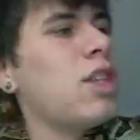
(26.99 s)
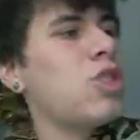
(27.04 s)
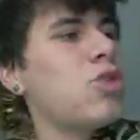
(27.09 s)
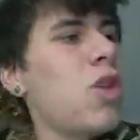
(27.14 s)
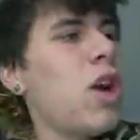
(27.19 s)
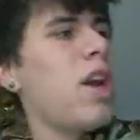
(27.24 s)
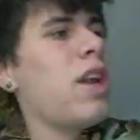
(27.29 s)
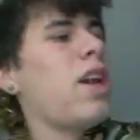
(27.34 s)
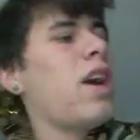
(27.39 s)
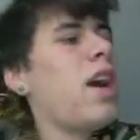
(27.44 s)

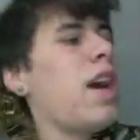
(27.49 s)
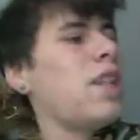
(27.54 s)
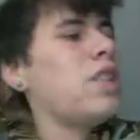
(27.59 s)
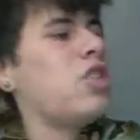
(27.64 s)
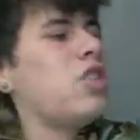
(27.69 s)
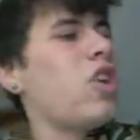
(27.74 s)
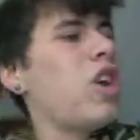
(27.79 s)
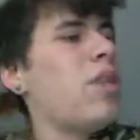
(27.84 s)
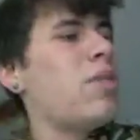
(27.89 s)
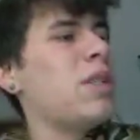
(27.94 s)
tried to
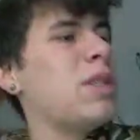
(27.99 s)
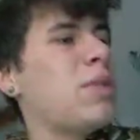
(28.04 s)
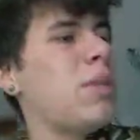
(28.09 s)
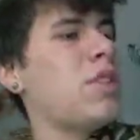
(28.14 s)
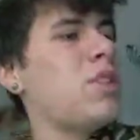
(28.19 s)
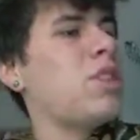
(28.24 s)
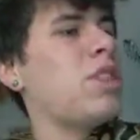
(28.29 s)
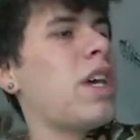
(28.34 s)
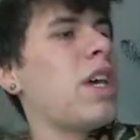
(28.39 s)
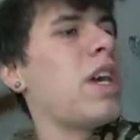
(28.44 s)
isolate them as
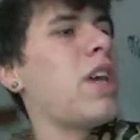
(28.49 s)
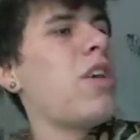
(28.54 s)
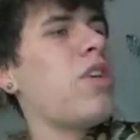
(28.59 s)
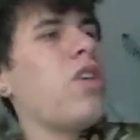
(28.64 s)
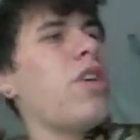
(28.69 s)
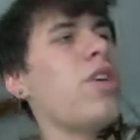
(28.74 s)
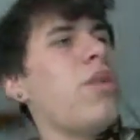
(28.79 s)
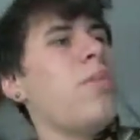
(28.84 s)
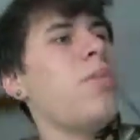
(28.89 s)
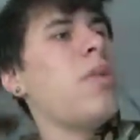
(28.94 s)
much as I
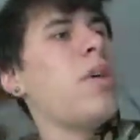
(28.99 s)
could,